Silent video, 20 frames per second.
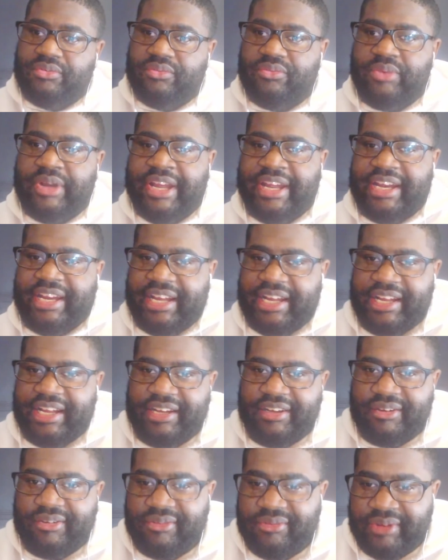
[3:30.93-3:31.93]
Wait.
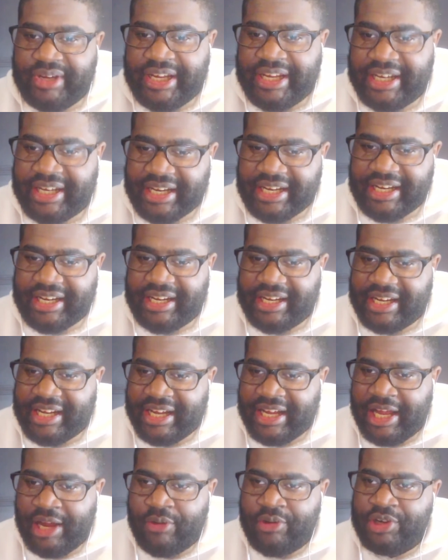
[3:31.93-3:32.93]

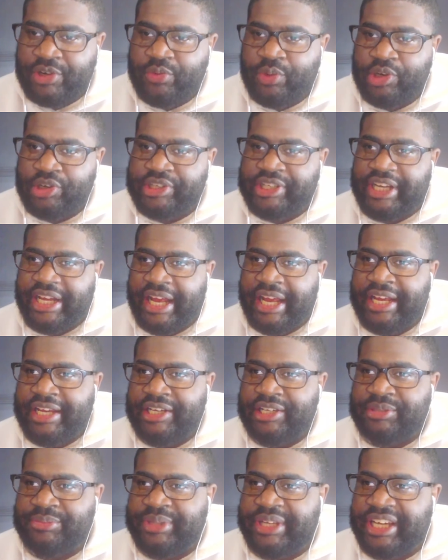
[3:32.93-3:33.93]
How in the world can
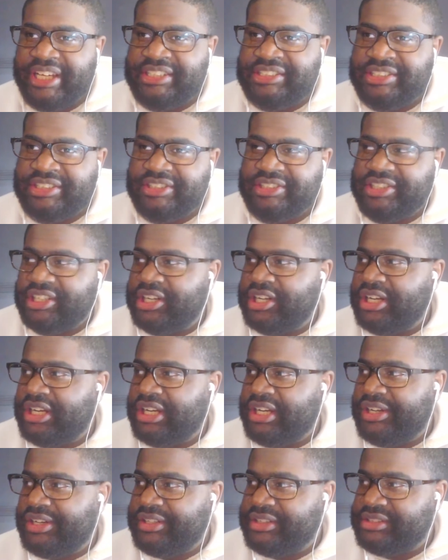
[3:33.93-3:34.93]
A&M get to
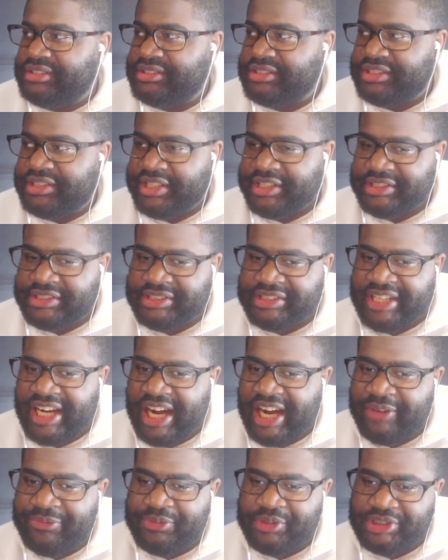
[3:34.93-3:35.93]
the
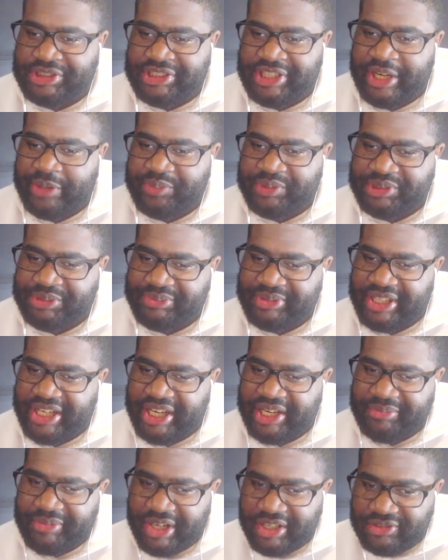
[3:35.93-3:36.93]
conference championship
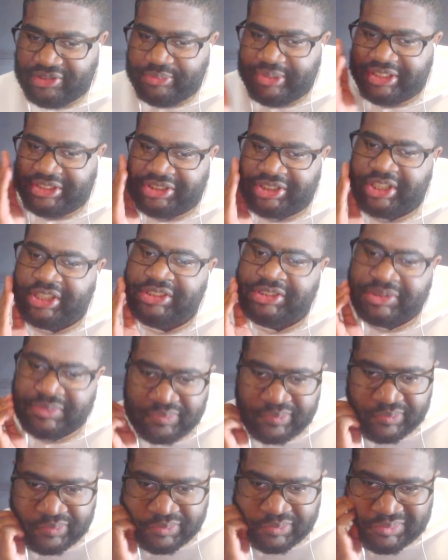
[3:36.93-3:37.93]
game? That don't make sense.
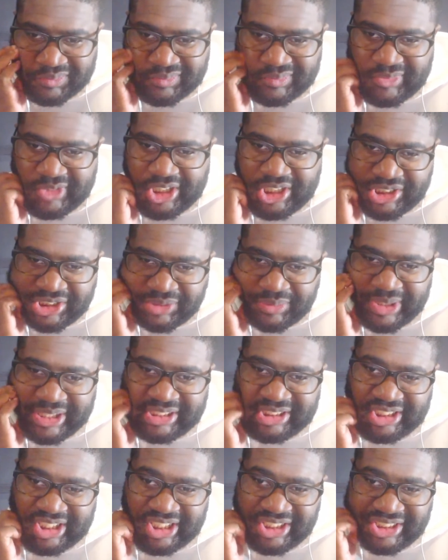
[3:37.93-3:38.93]
That doesn't
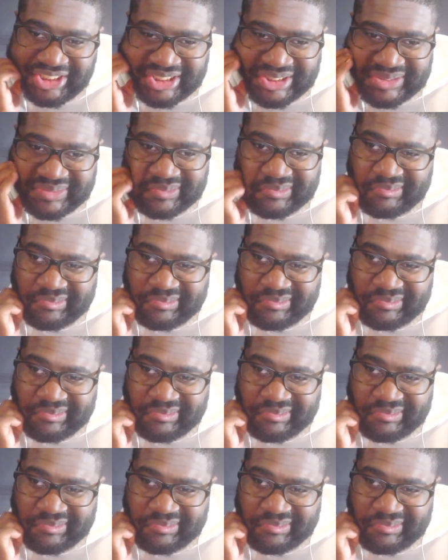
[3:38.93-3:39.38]
make sense.